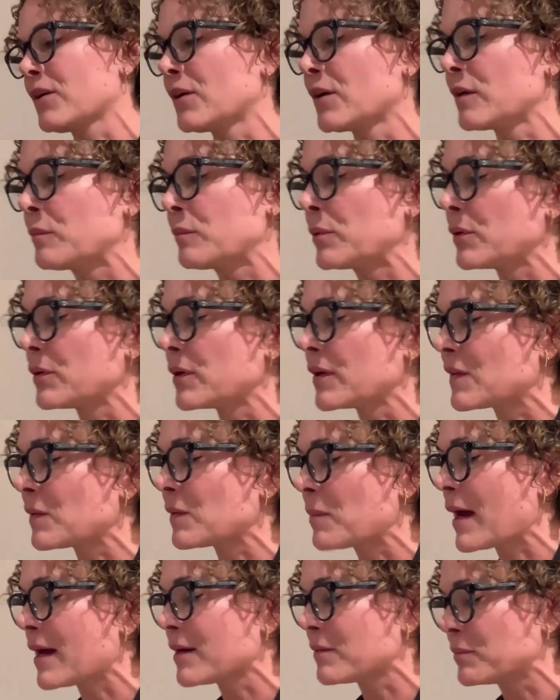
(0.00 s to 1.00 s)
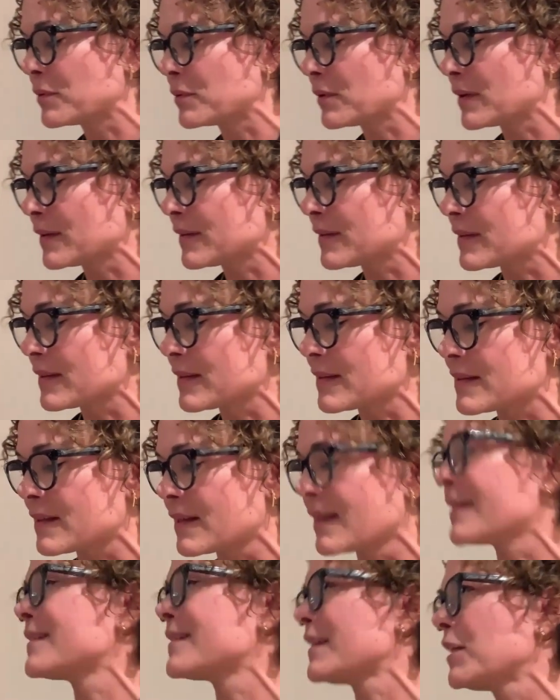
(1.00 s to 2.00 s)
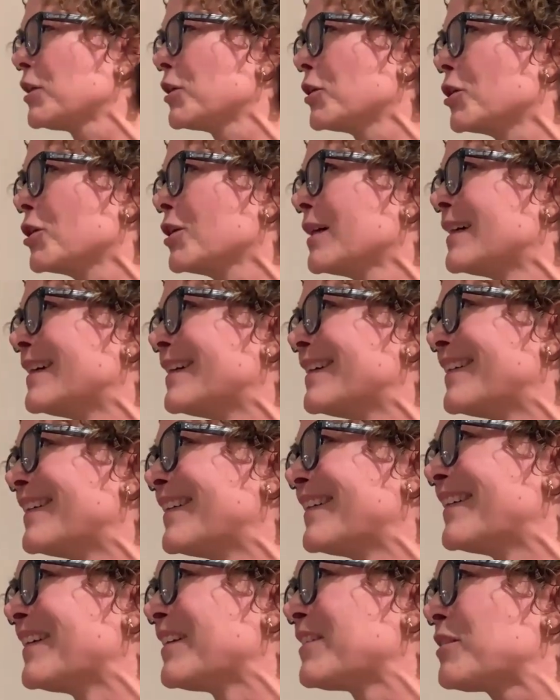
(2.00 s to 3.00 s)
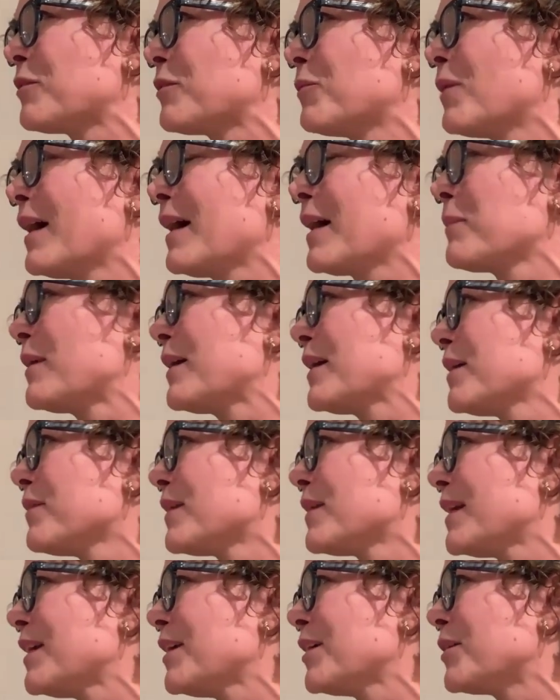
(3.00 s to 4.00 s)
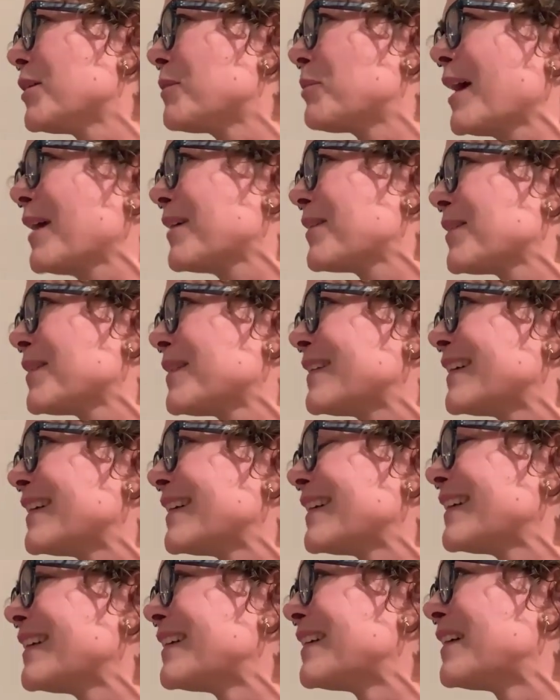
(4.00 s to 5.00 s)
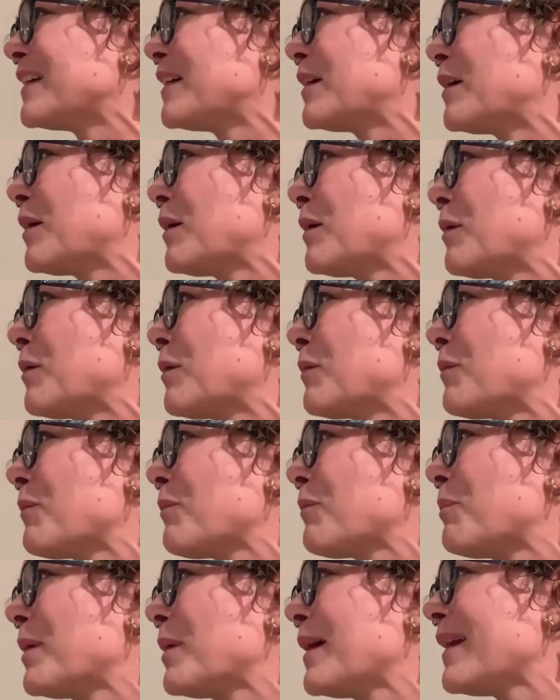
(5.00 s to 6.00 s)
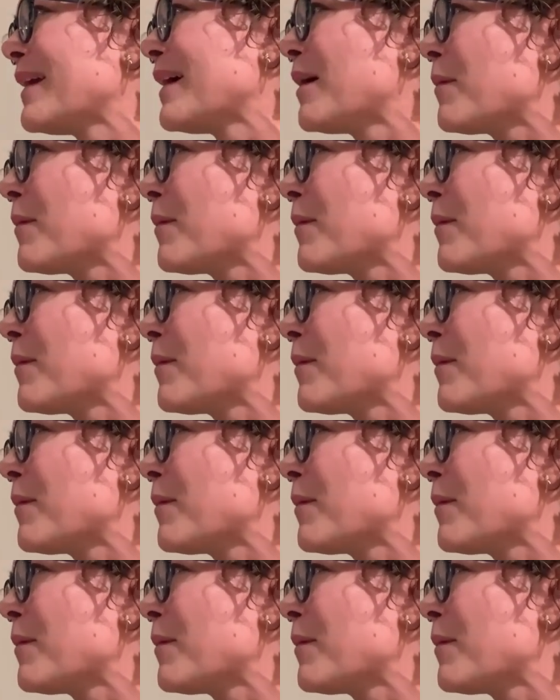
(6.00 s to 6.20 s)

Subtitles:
good Buddhist. The bad Buddhist is here. So why am I even here practicing? But